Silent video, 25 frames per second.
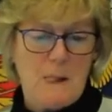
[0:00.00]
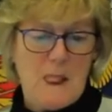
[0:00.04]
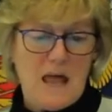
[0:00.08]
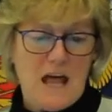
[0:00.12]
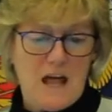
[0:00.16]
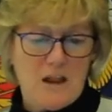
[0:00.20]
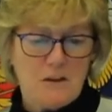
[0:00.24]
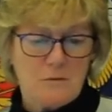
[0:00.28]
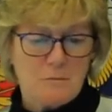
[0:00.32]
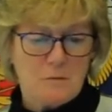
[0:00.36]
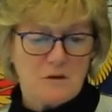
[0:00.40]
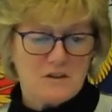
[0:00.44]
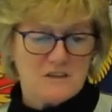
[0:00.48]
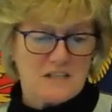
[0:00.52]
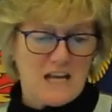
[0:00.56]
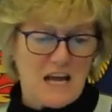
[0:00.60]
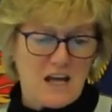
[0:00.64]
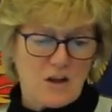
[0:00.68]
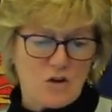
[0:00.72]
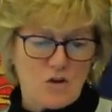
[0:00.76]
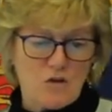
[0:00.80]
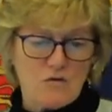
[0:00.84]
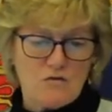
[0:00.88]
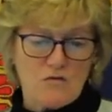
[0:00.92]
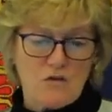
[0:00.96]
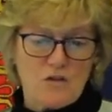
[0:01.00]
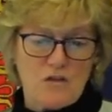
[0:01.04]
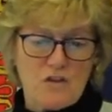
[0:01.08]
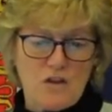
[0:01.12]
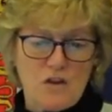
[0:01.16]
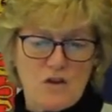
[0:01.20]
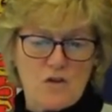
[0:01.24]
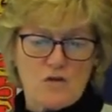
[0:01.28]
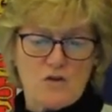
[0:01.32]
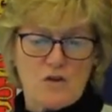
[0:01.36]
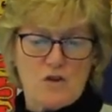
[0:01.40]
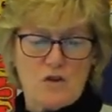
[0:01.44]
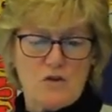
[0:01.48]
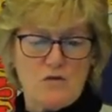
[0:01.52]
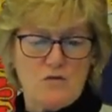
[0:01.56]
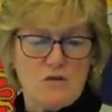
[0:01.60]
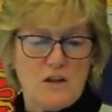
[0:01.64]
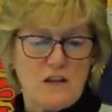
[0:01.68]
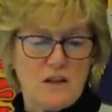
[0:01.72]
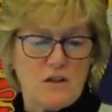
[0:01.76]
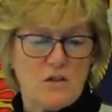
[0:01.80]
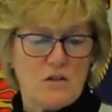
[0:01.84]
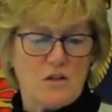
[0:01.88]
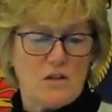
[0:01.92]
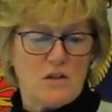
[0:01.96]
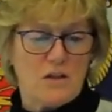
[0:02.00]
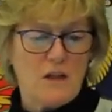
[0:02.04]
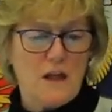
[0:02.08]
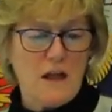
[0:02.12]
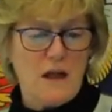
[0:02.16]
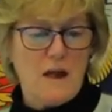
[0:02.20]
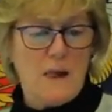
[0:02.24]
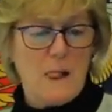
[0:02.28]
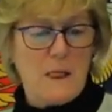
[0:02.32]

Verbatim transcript: health protection research units.